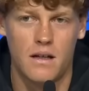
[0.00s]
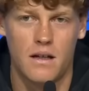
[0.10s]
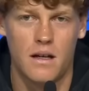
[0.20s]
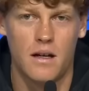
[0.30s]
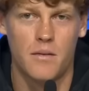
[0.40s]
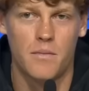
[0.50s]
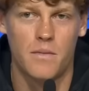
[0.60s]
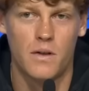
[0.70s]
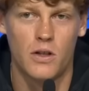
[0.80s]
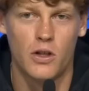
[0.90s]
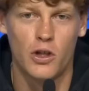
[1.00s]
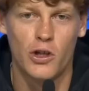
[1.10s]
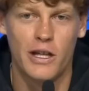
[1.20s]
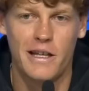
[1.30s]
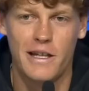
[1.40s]
um,
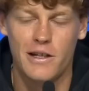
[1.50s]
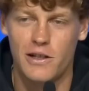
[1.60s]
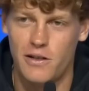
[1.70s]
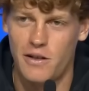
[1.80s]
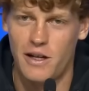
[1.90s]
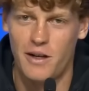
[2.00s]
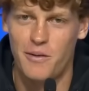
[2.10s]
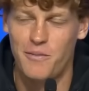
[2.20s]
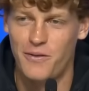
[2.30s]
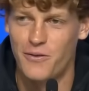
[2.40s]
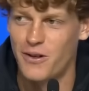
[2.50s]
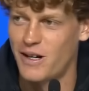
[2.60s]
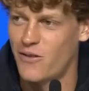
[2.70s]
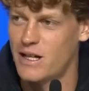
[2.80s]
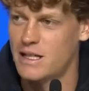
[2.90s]
not ideal uh, before a
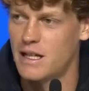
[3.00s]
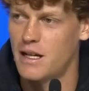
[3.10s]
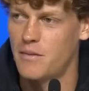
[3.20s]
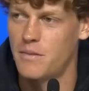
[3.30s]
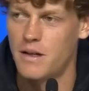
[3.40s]
Grand Slam.